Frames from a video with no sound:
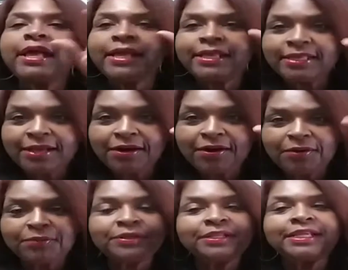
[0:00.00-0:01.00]
And
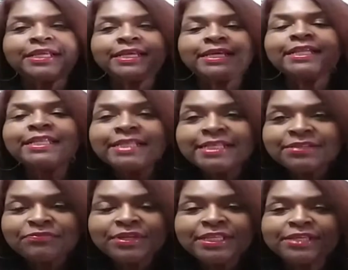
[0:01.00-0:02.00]
y'all, in this
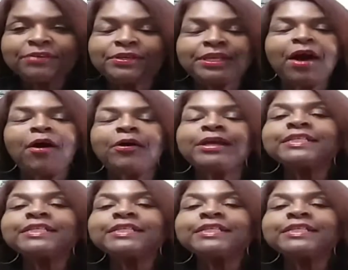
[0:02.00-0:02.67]
video, y'all,